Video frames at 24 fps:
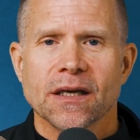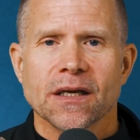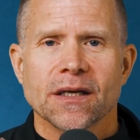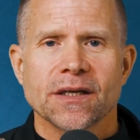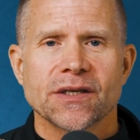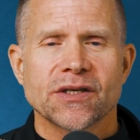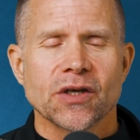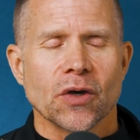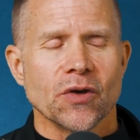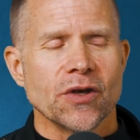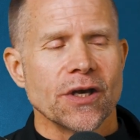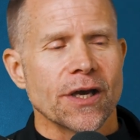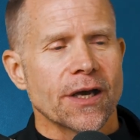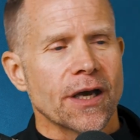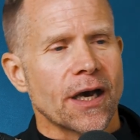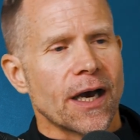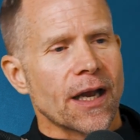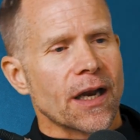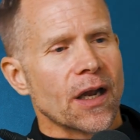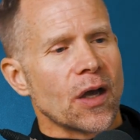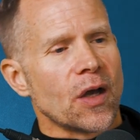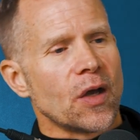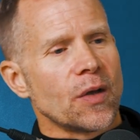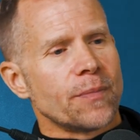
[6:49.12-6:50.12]
So you
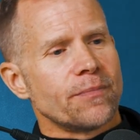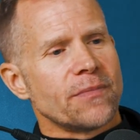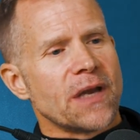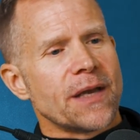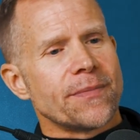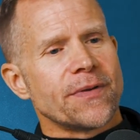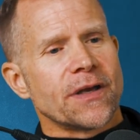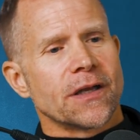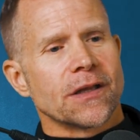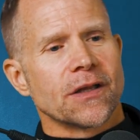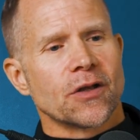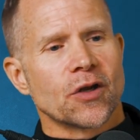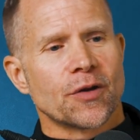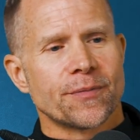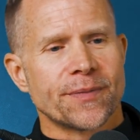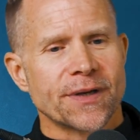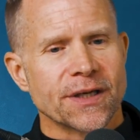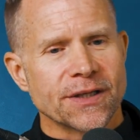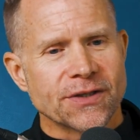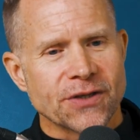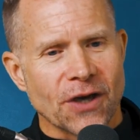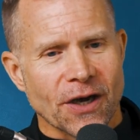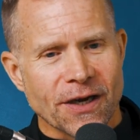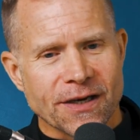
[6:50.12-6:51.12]
got maybe a little bit
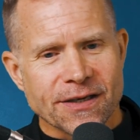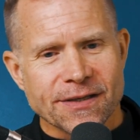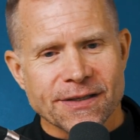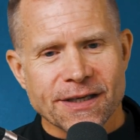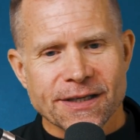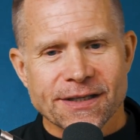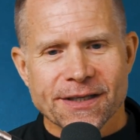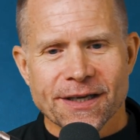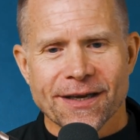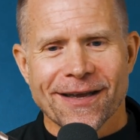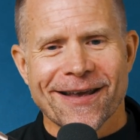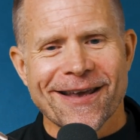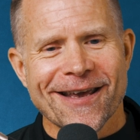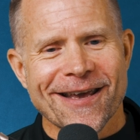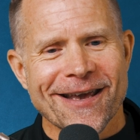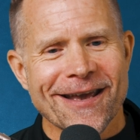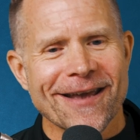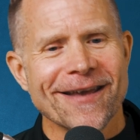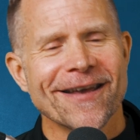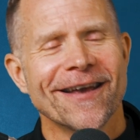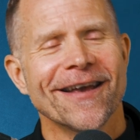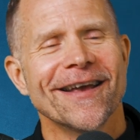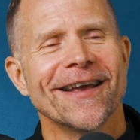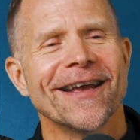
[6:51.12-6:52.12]
of
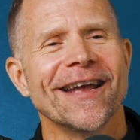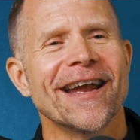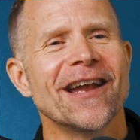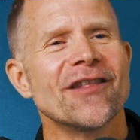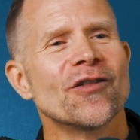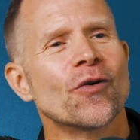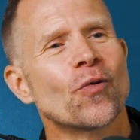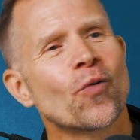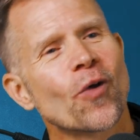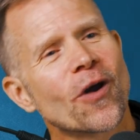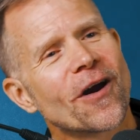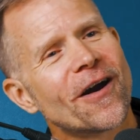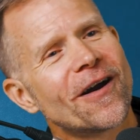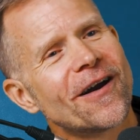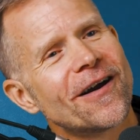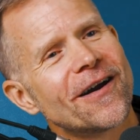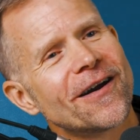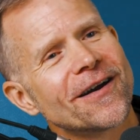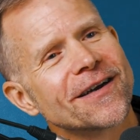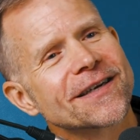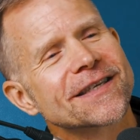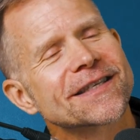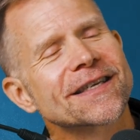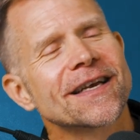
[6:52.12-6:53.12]
toxicity in the
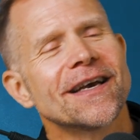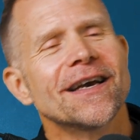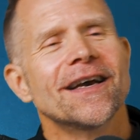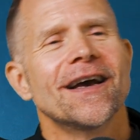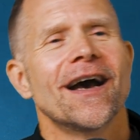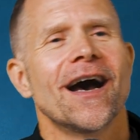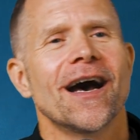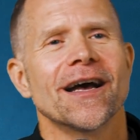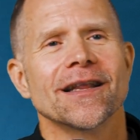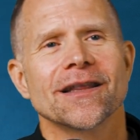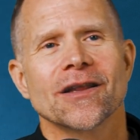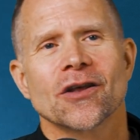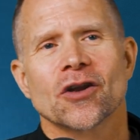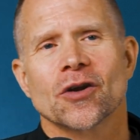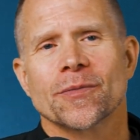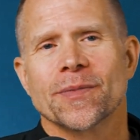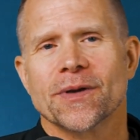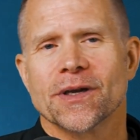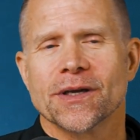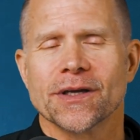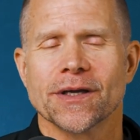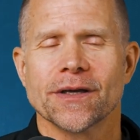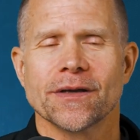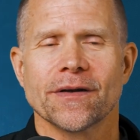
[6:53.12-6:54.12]
words, a little
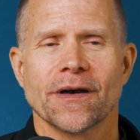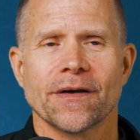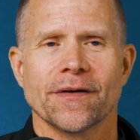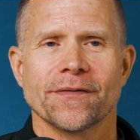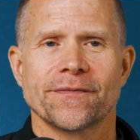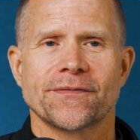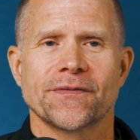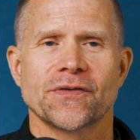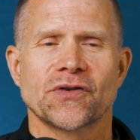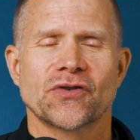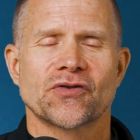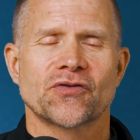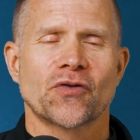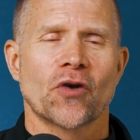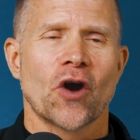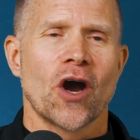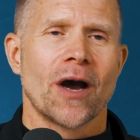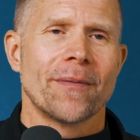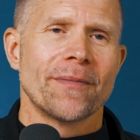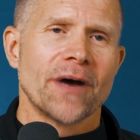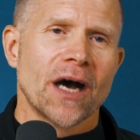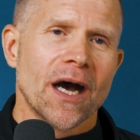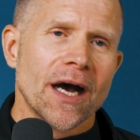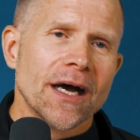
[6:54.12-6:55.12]
bit of
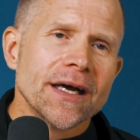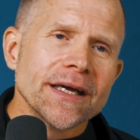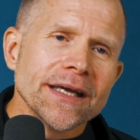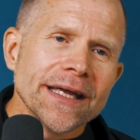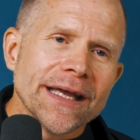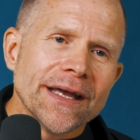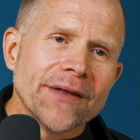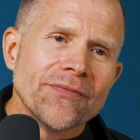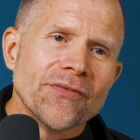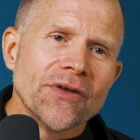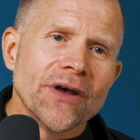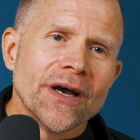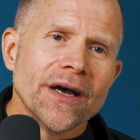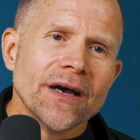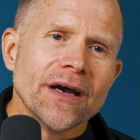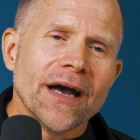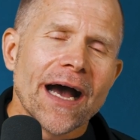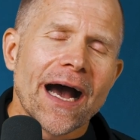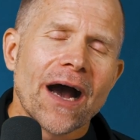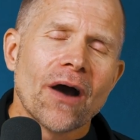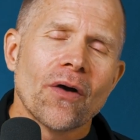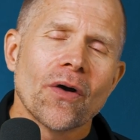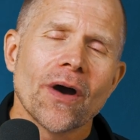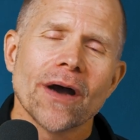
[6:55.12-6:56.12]
trauma in the
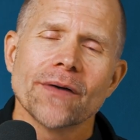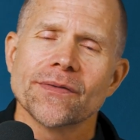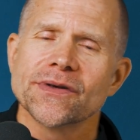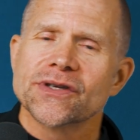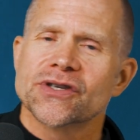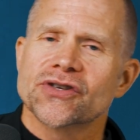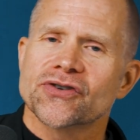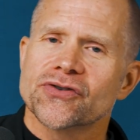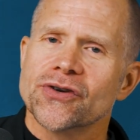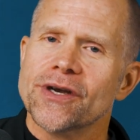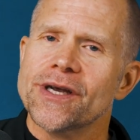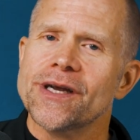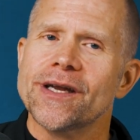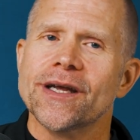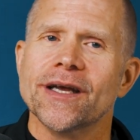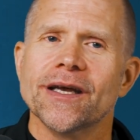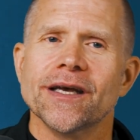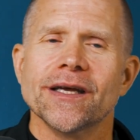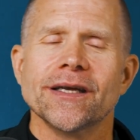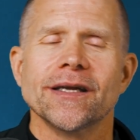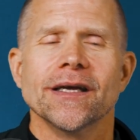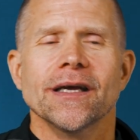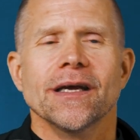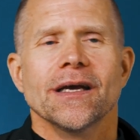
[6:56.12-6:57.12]
how I was
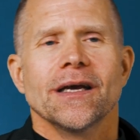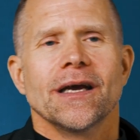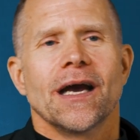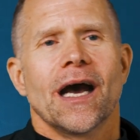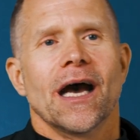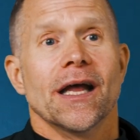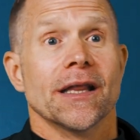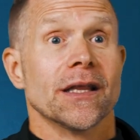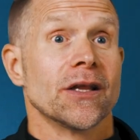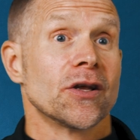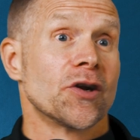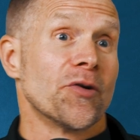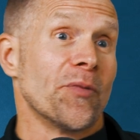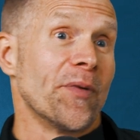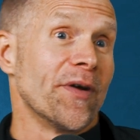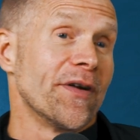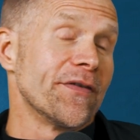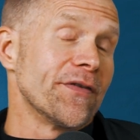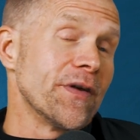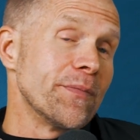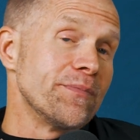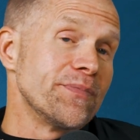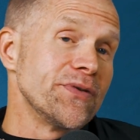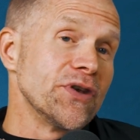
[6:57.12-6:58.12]
treated, a little bit
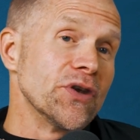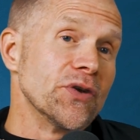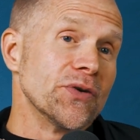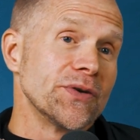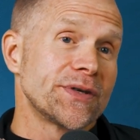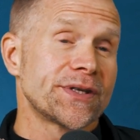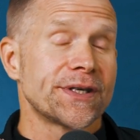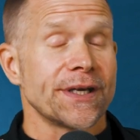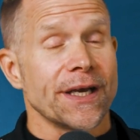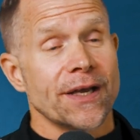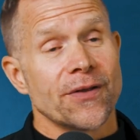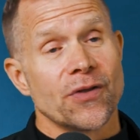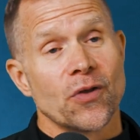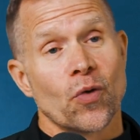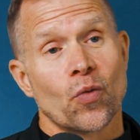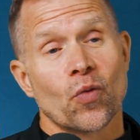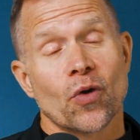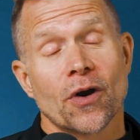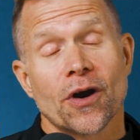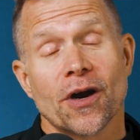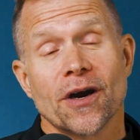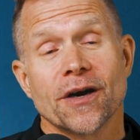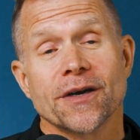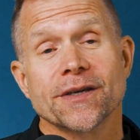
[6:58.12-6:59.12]
of abuse in the
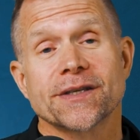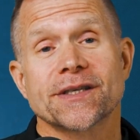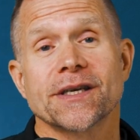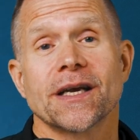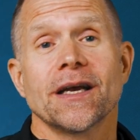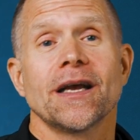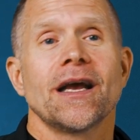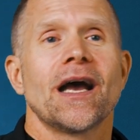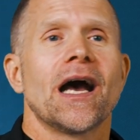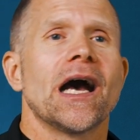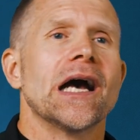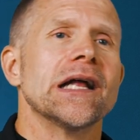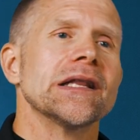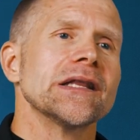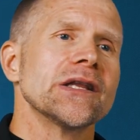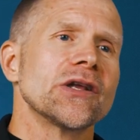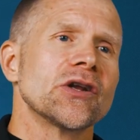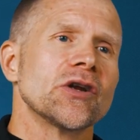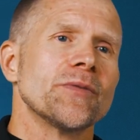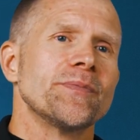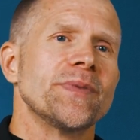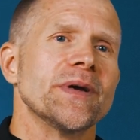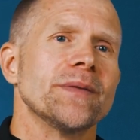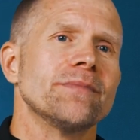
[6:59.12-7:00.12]
words, a
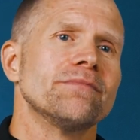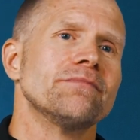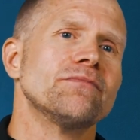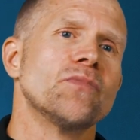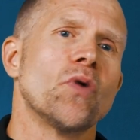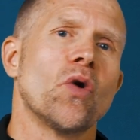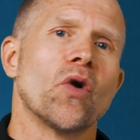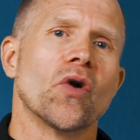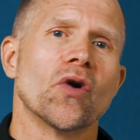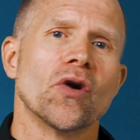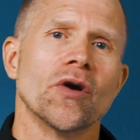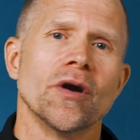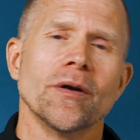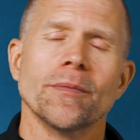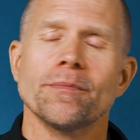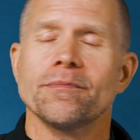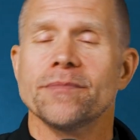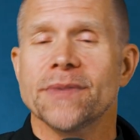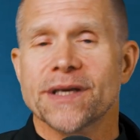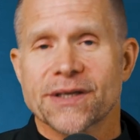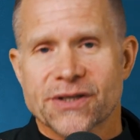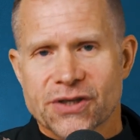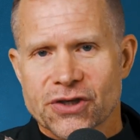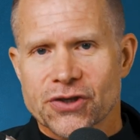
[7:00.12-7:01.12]
little bit more
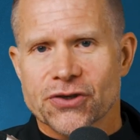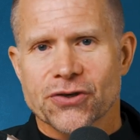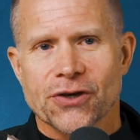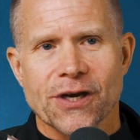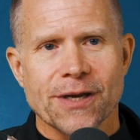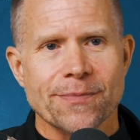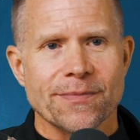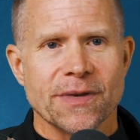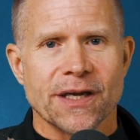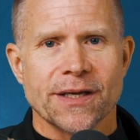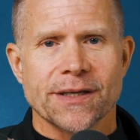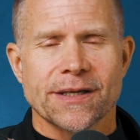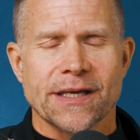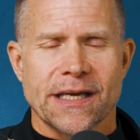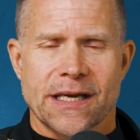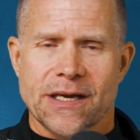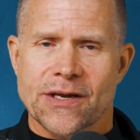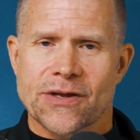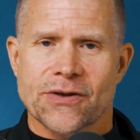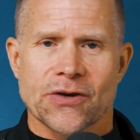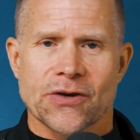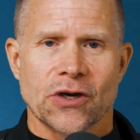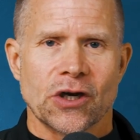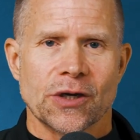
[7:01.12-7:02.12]
mistreatment
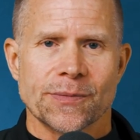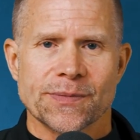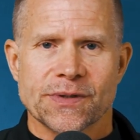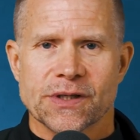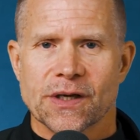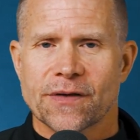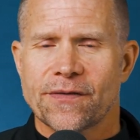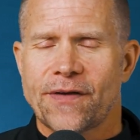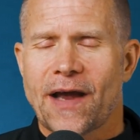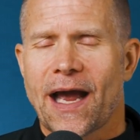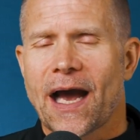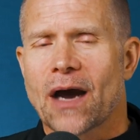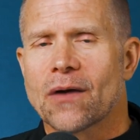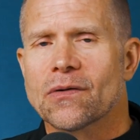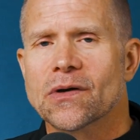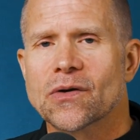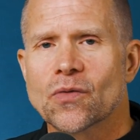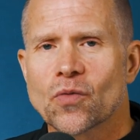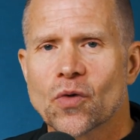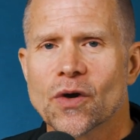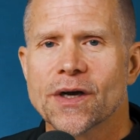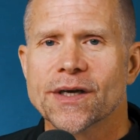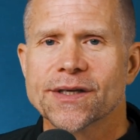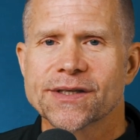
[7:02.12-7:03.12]
in terms of how it
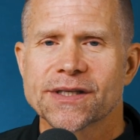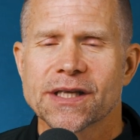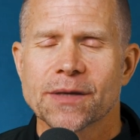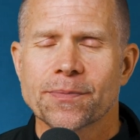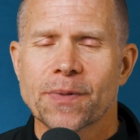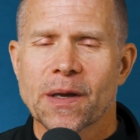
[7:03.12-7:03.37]
was that